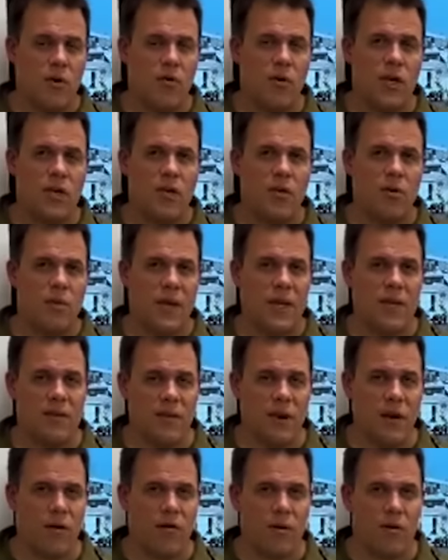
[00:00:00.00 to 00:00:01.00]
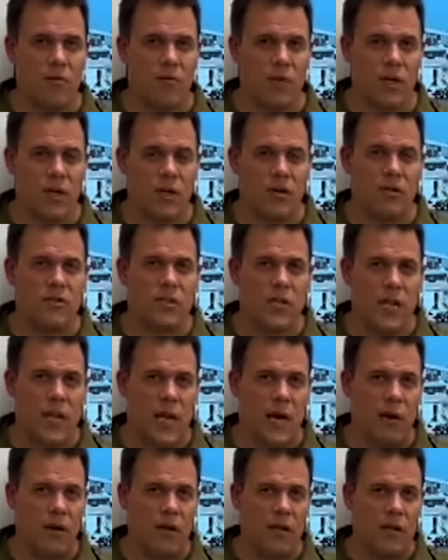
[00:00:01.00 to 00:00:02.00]
quick humanitarian windows,
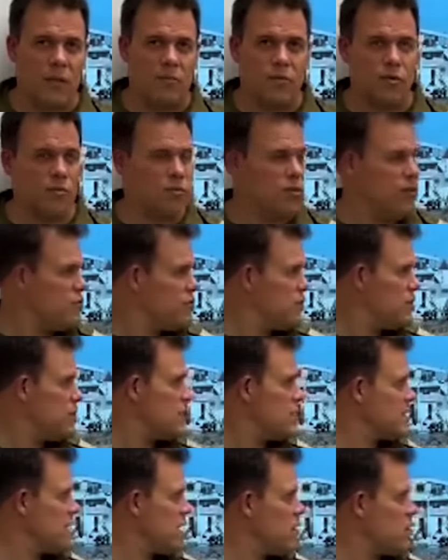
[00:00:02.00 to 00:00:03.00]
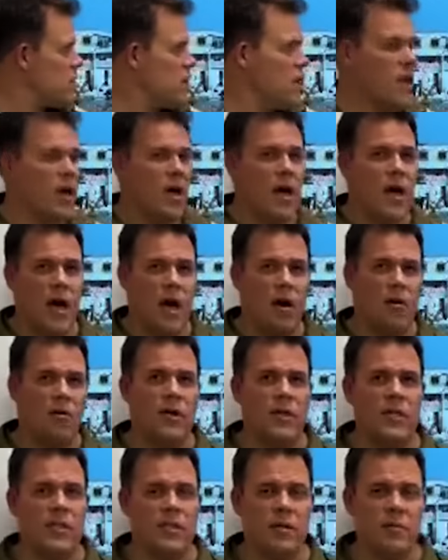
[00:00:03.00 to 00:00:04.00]
allowing them to move to the south.
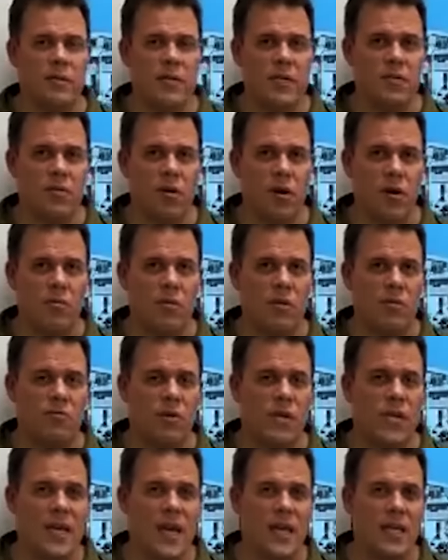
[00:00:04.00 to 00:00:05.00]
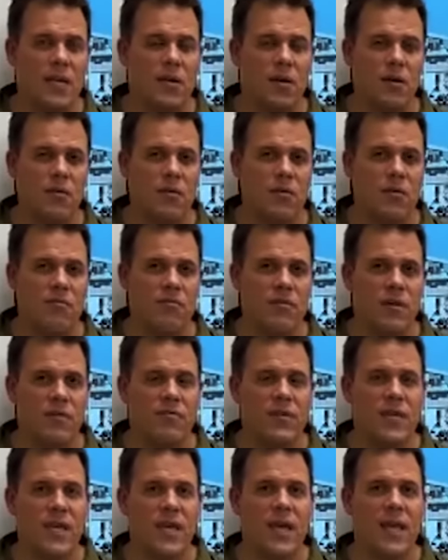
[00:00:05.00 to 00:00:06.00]
Our estimates are between
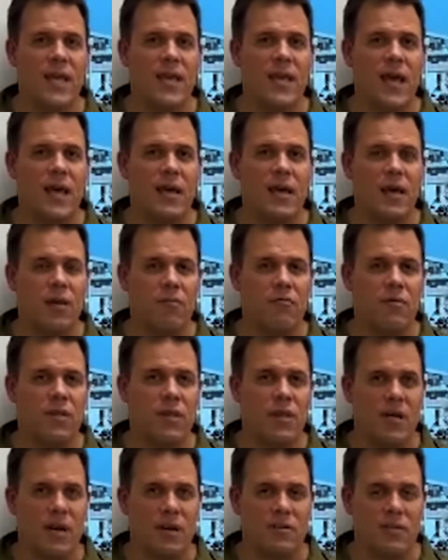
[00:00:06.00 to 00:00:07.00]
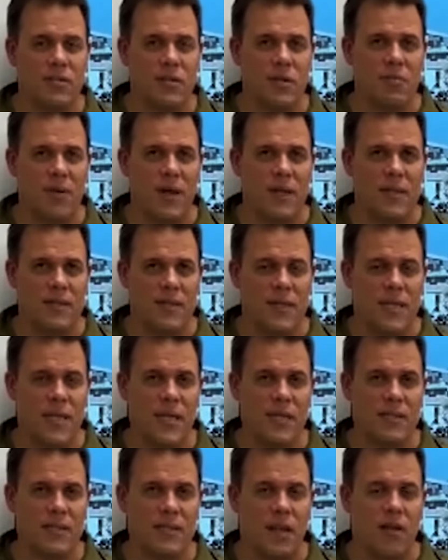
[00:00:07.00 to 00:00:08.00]
850 and 900,000
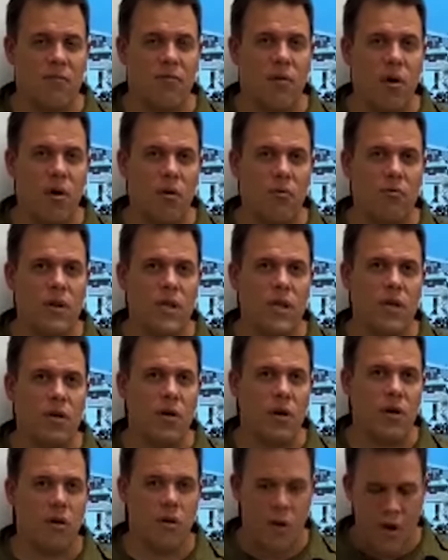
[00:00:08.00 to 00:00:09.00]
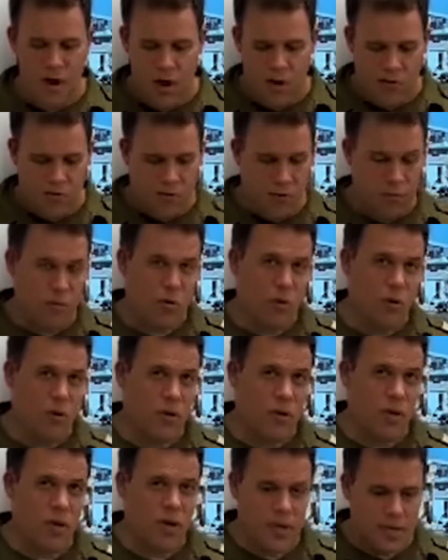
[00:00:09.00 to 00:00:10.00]
Palestinians that have already gone from
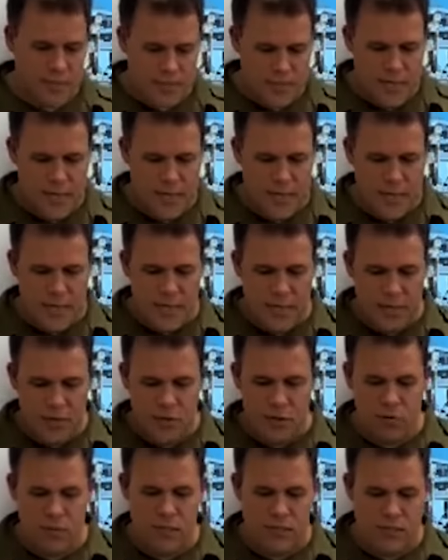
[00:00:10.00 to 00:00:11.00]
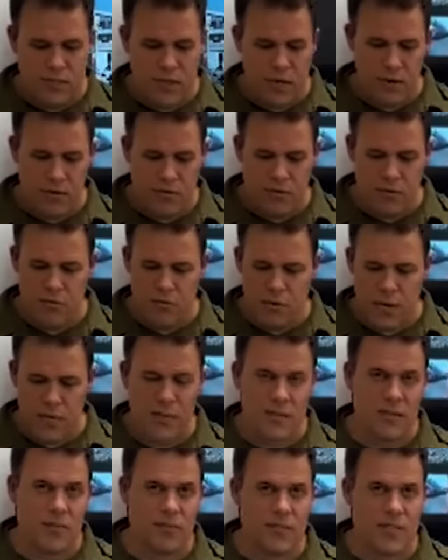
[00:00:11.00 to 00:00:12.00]
northern Gaza to the south to
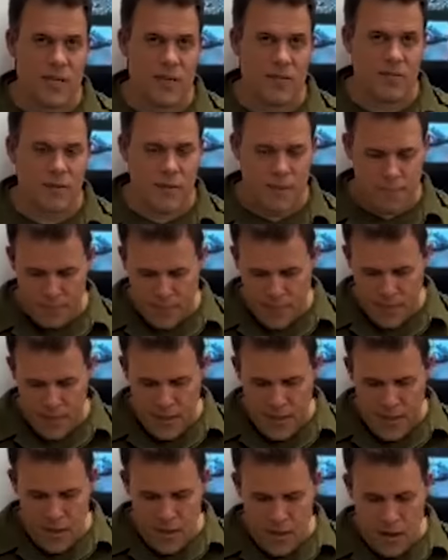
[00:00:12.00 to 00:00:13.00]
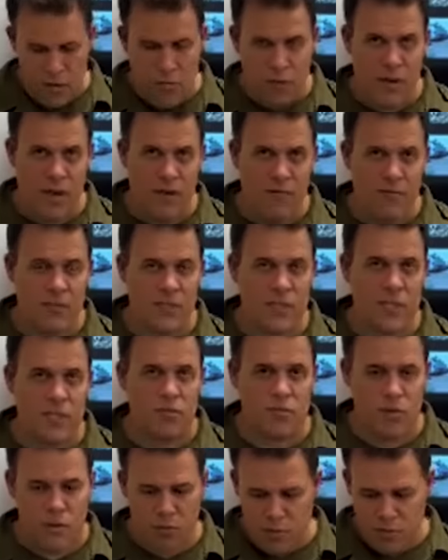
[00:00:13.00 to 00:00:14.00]
relative safety. I want to emphasize
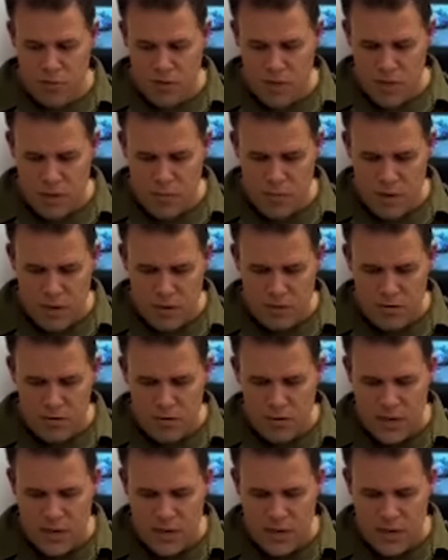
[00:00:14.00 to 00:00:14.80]
one more thing about